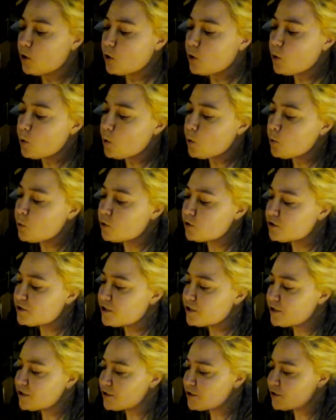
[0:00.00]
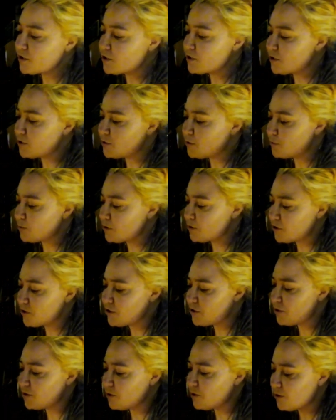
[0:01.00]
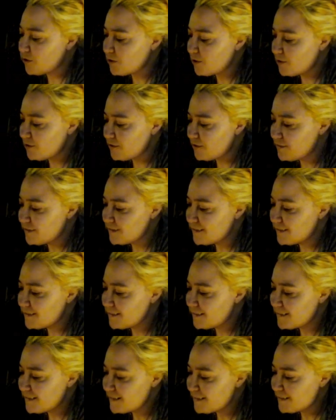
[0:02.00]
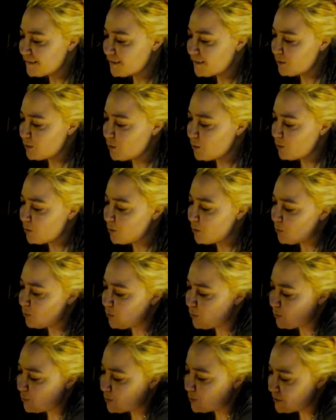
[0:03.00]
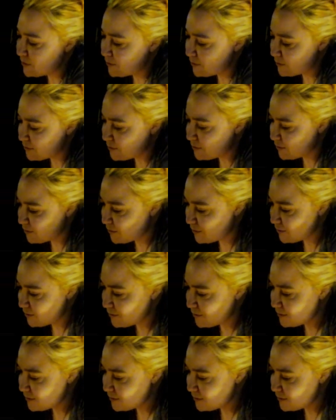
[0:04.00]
Hold your yarn. Hold your yarn.